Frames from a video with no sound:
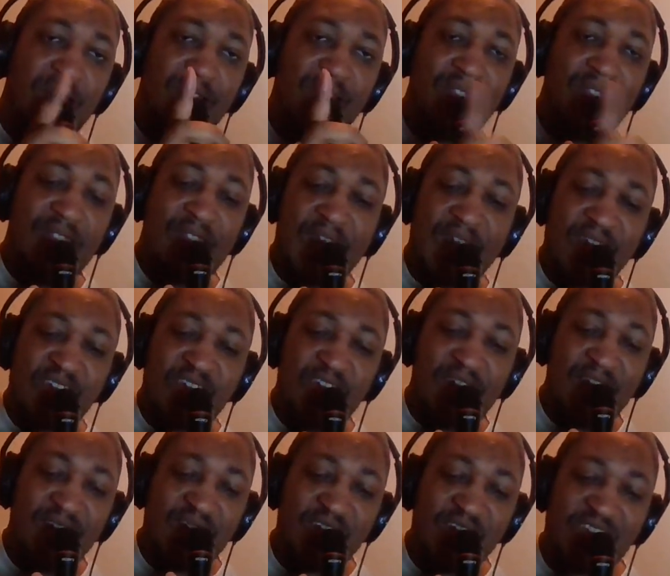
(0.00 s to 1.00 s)
that
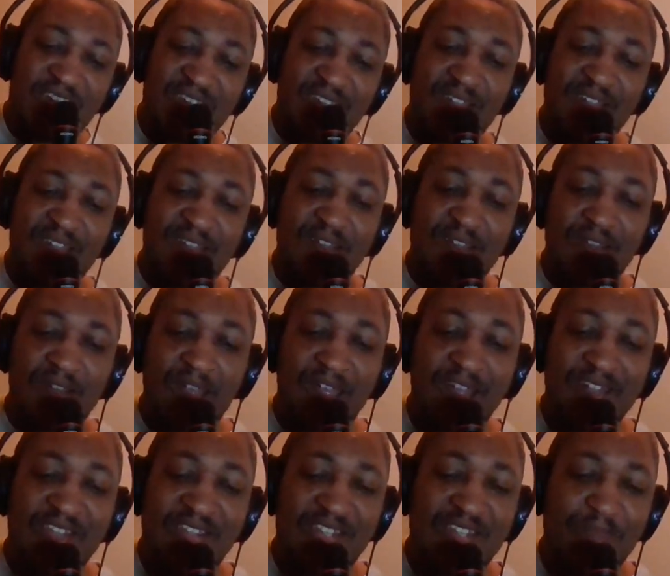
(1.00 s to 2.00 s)
is
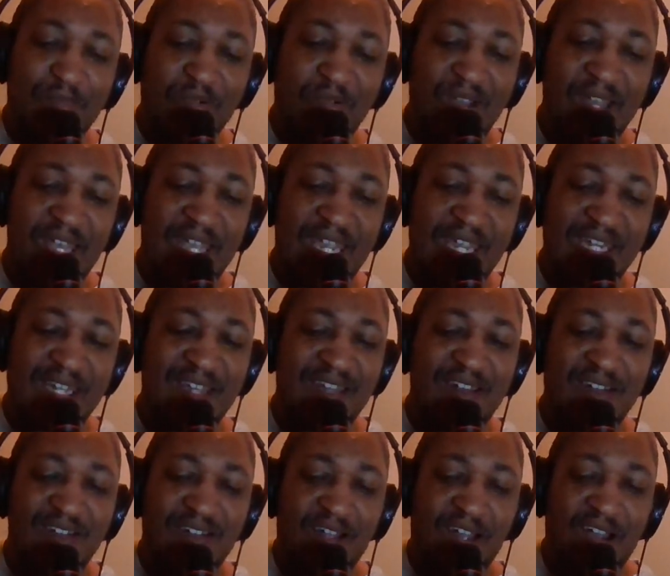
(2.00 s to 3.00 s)
displayed
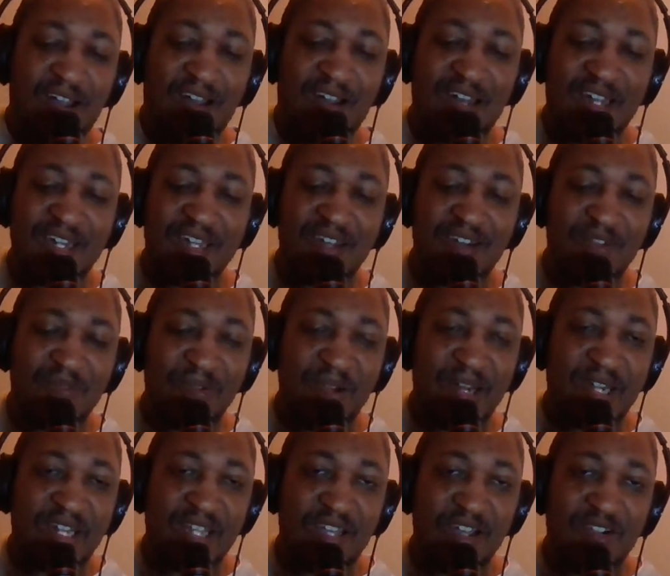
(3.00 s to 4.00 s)
on your
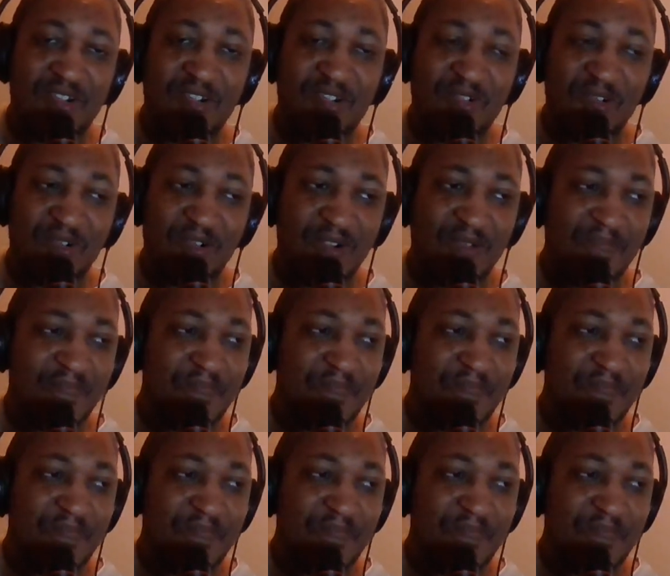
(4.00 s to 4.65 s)
radio, or